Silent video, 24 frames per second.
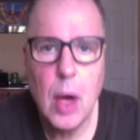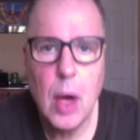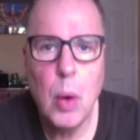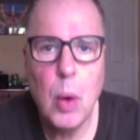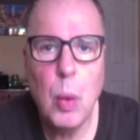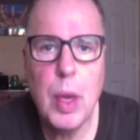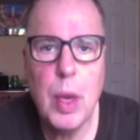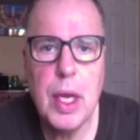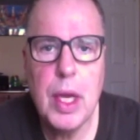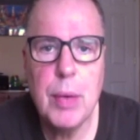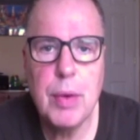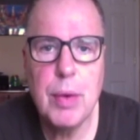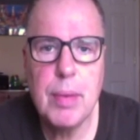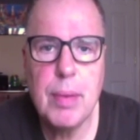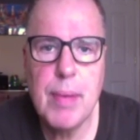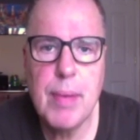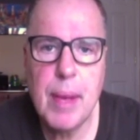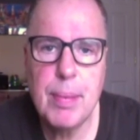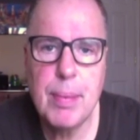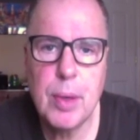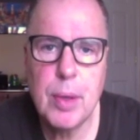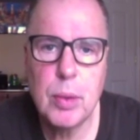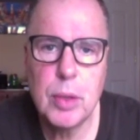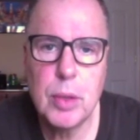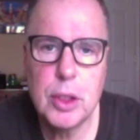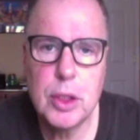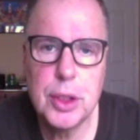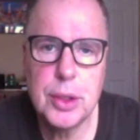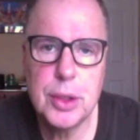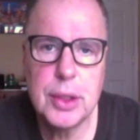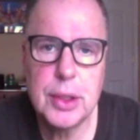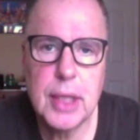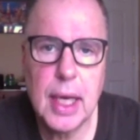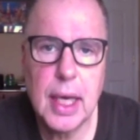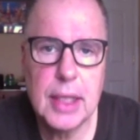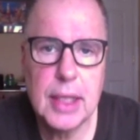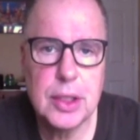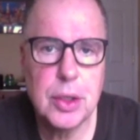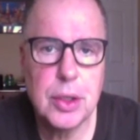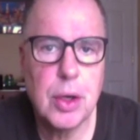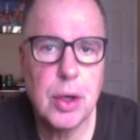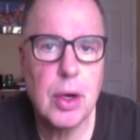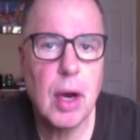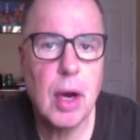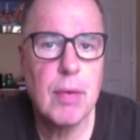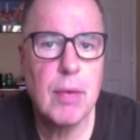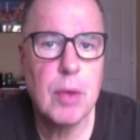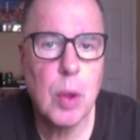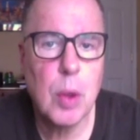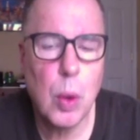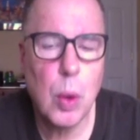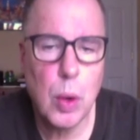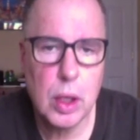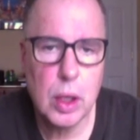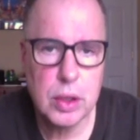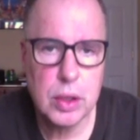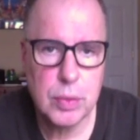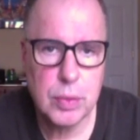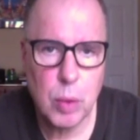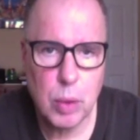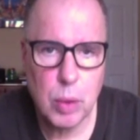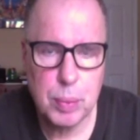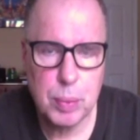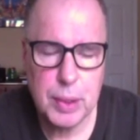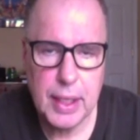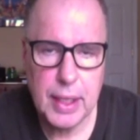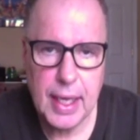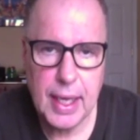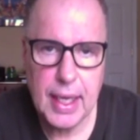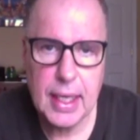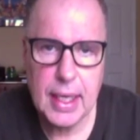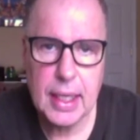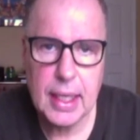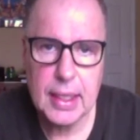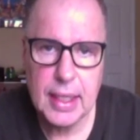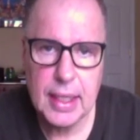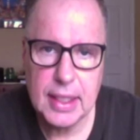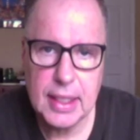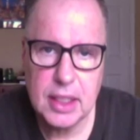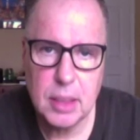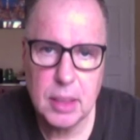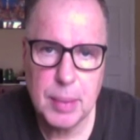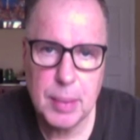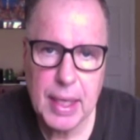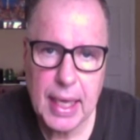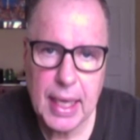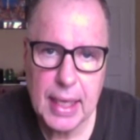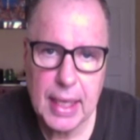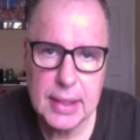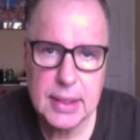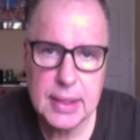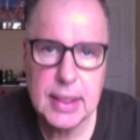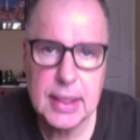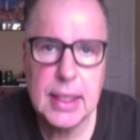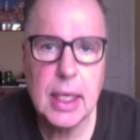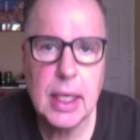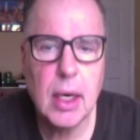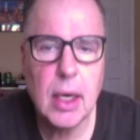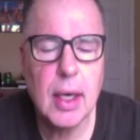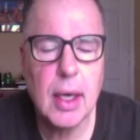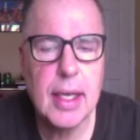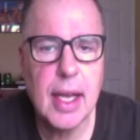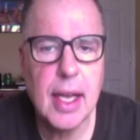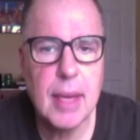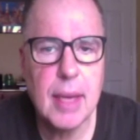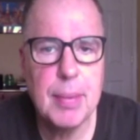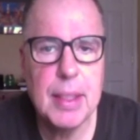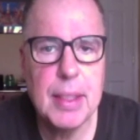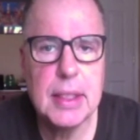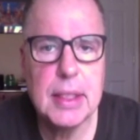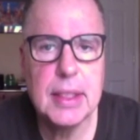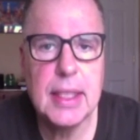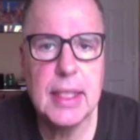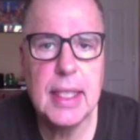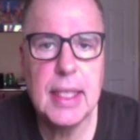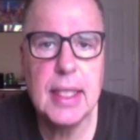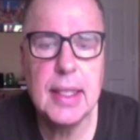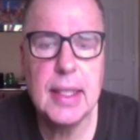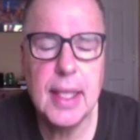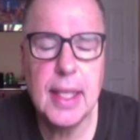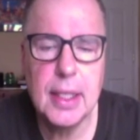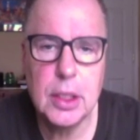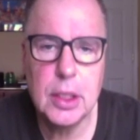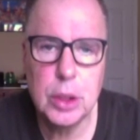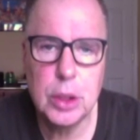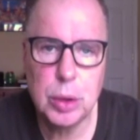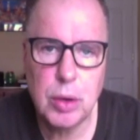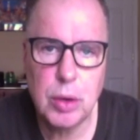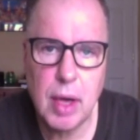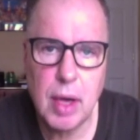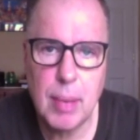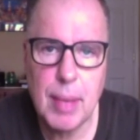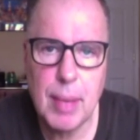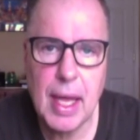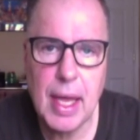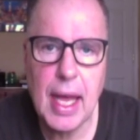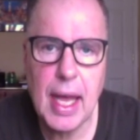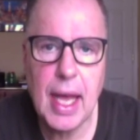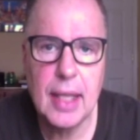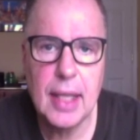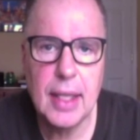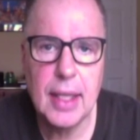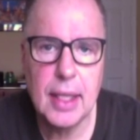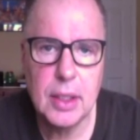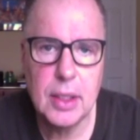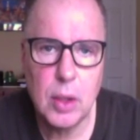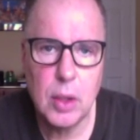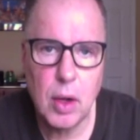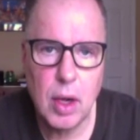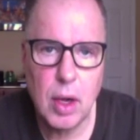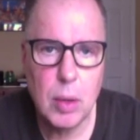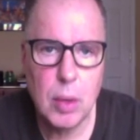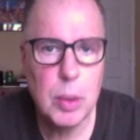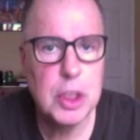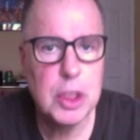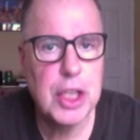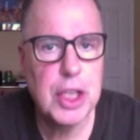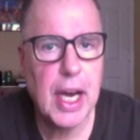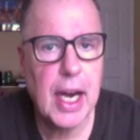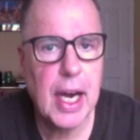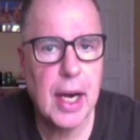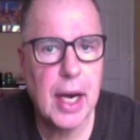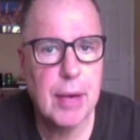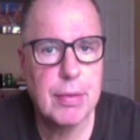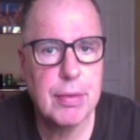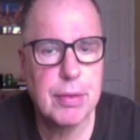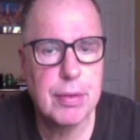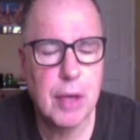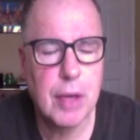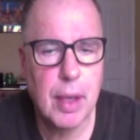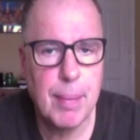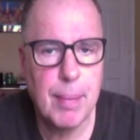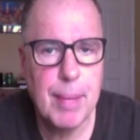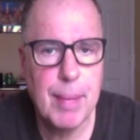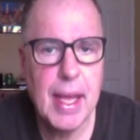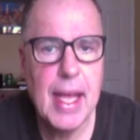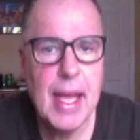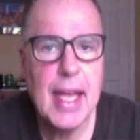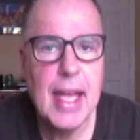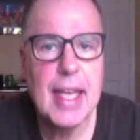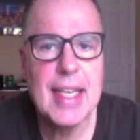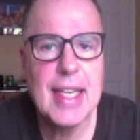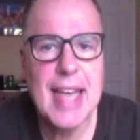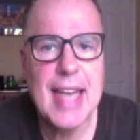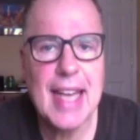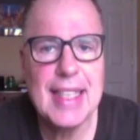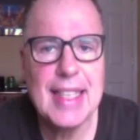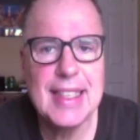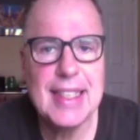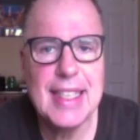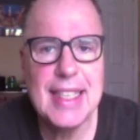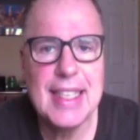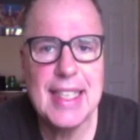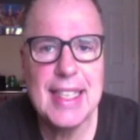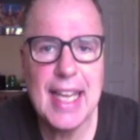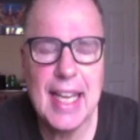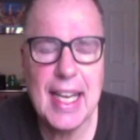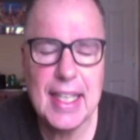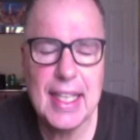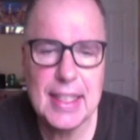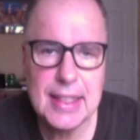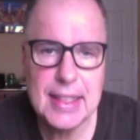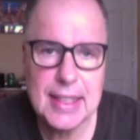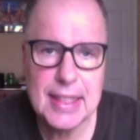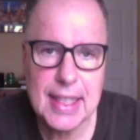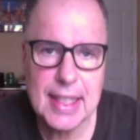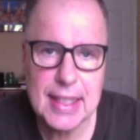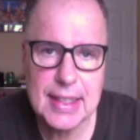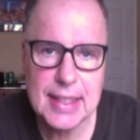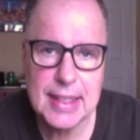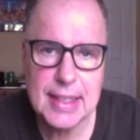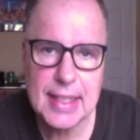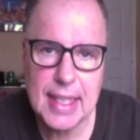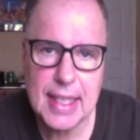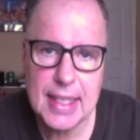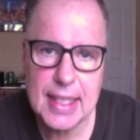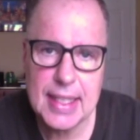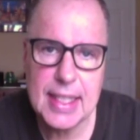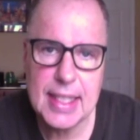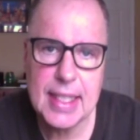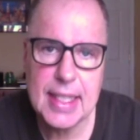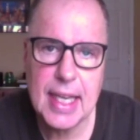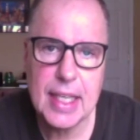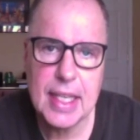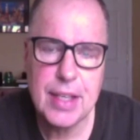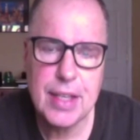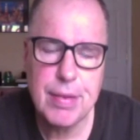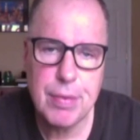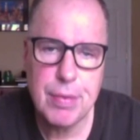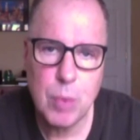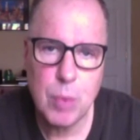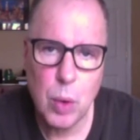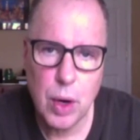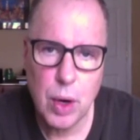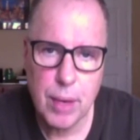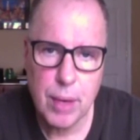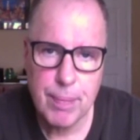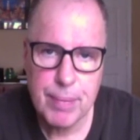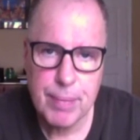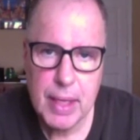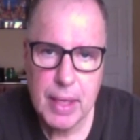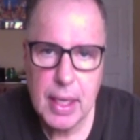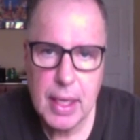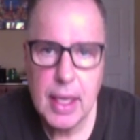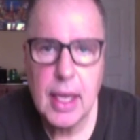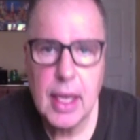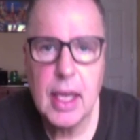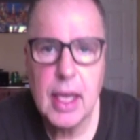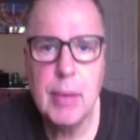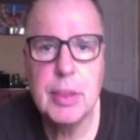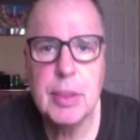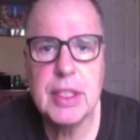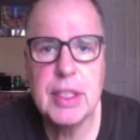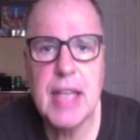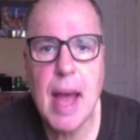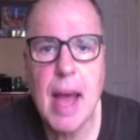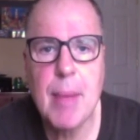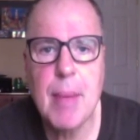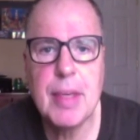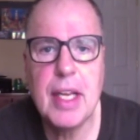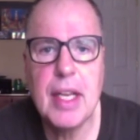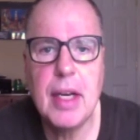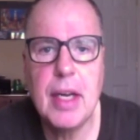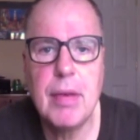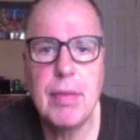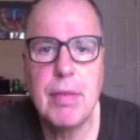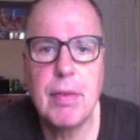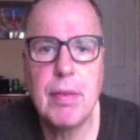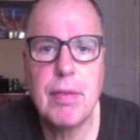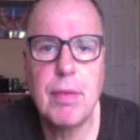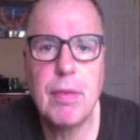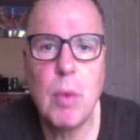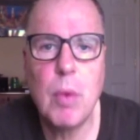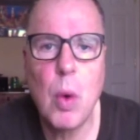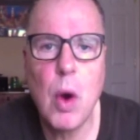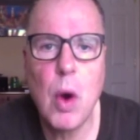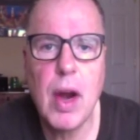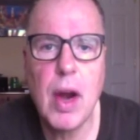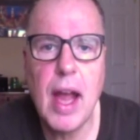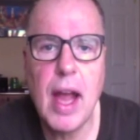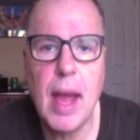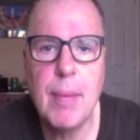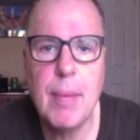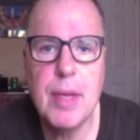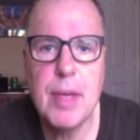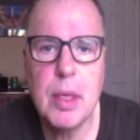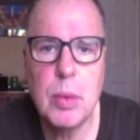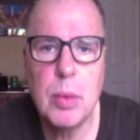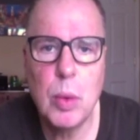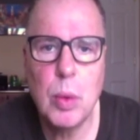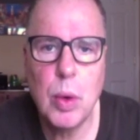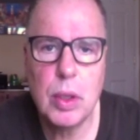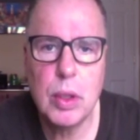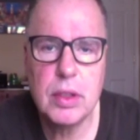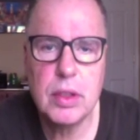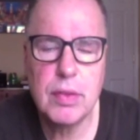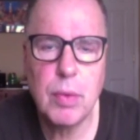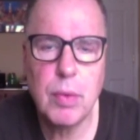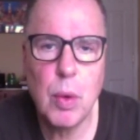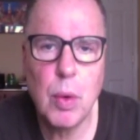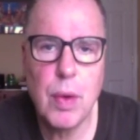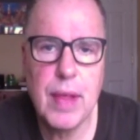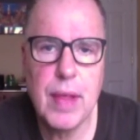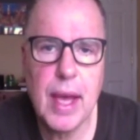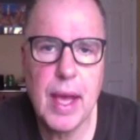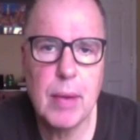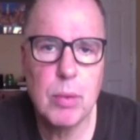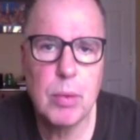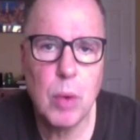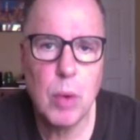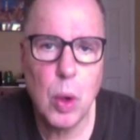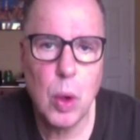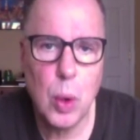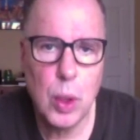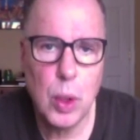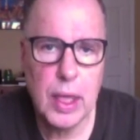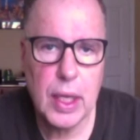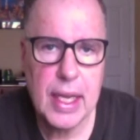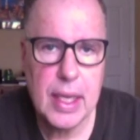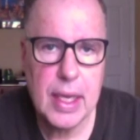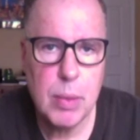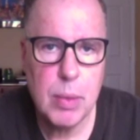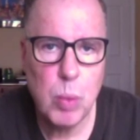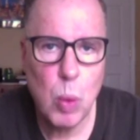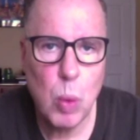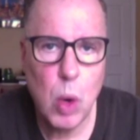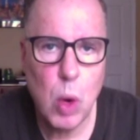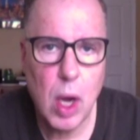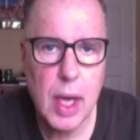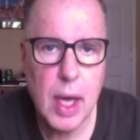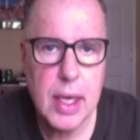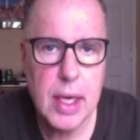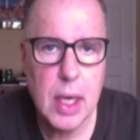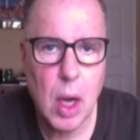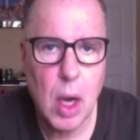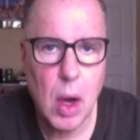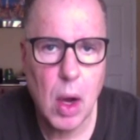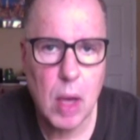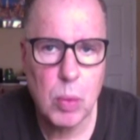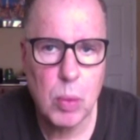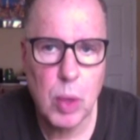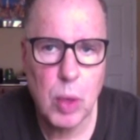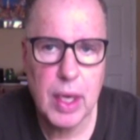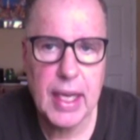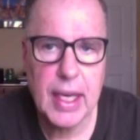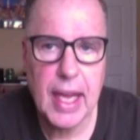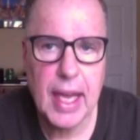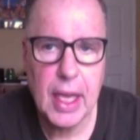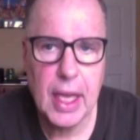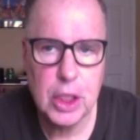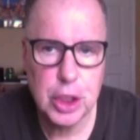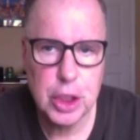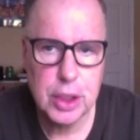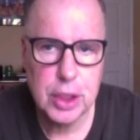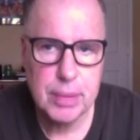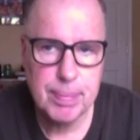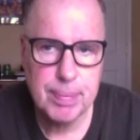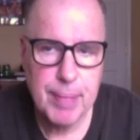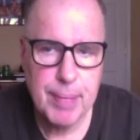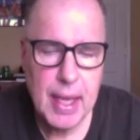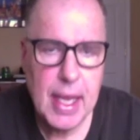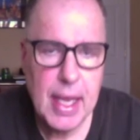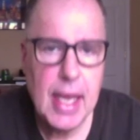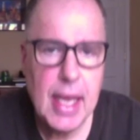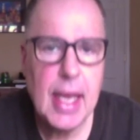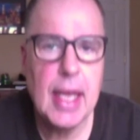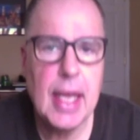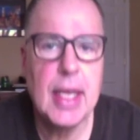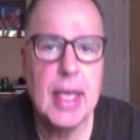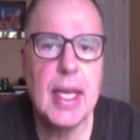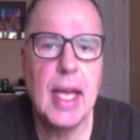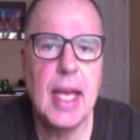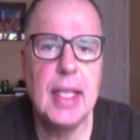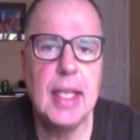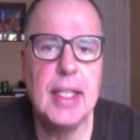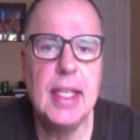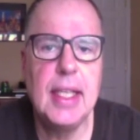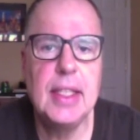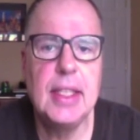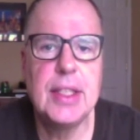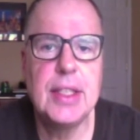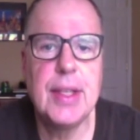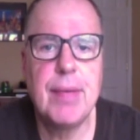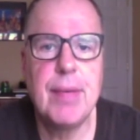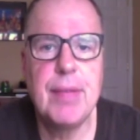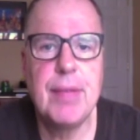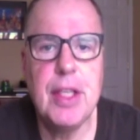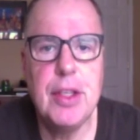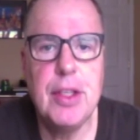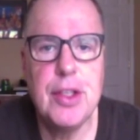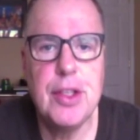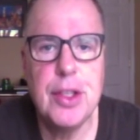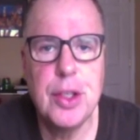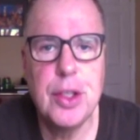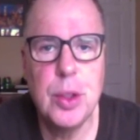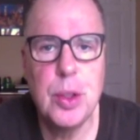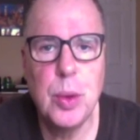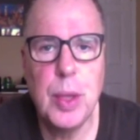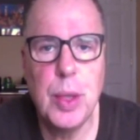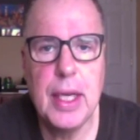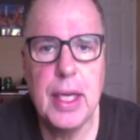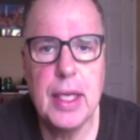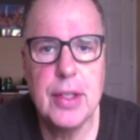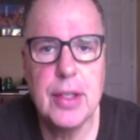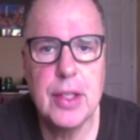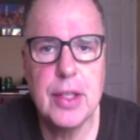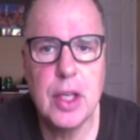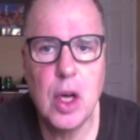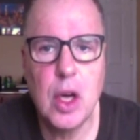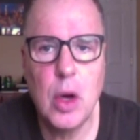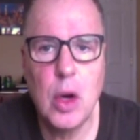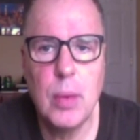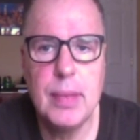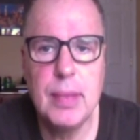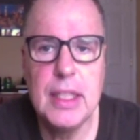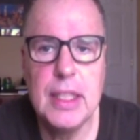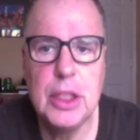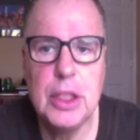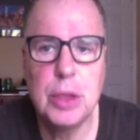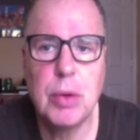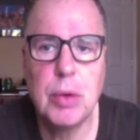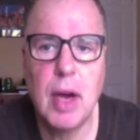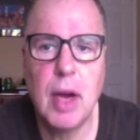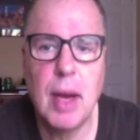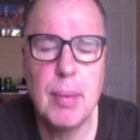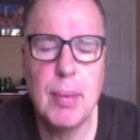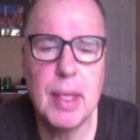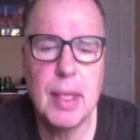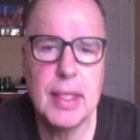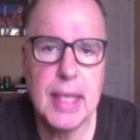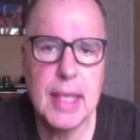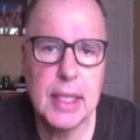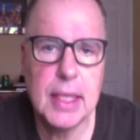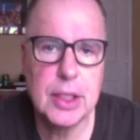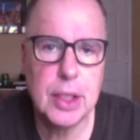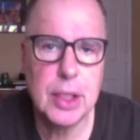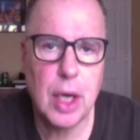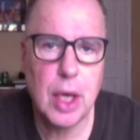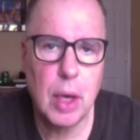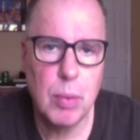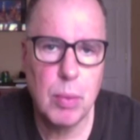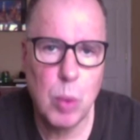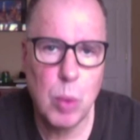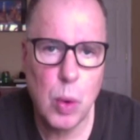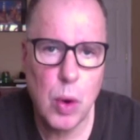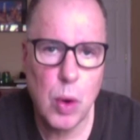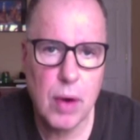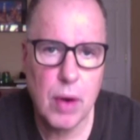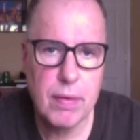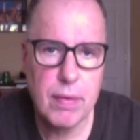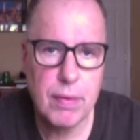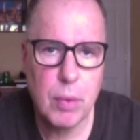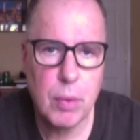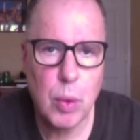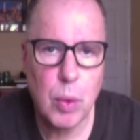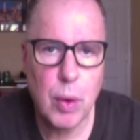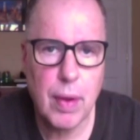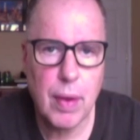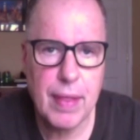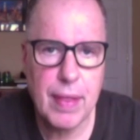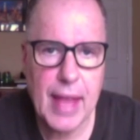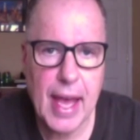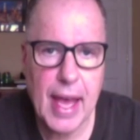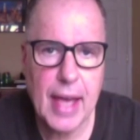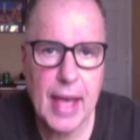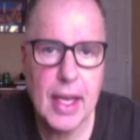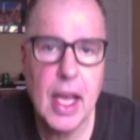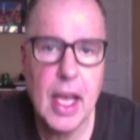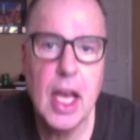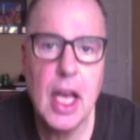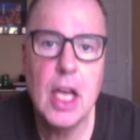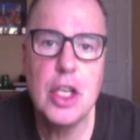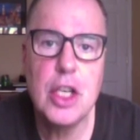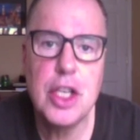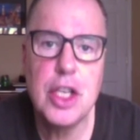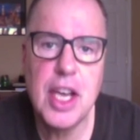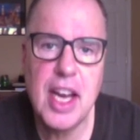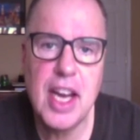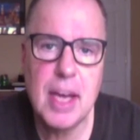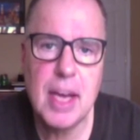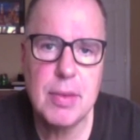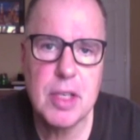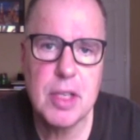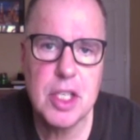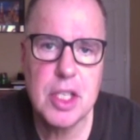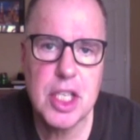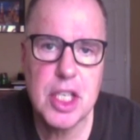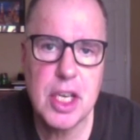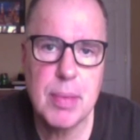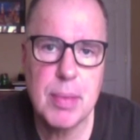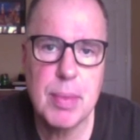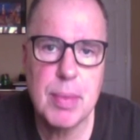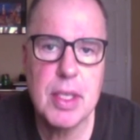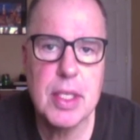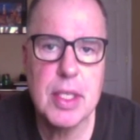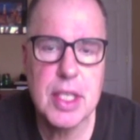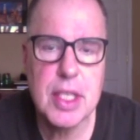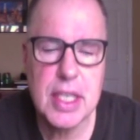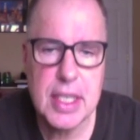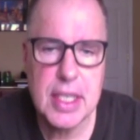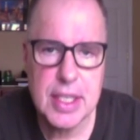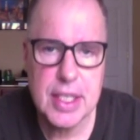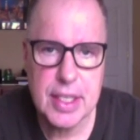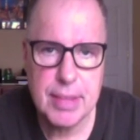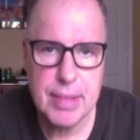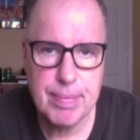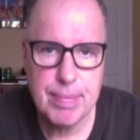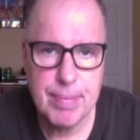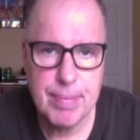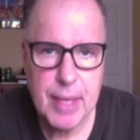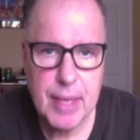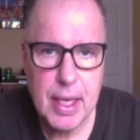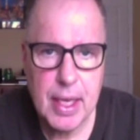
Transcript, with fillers: We remember Richard Dysart, of course, for playing Leland McKenzie on NBC legal drama LA Law, which aired from 1986 to 1994. He was nominated for four Emmy Awards for that role. He won on one occasion. In 1972, he took home the Drama Desk Award for that championship season.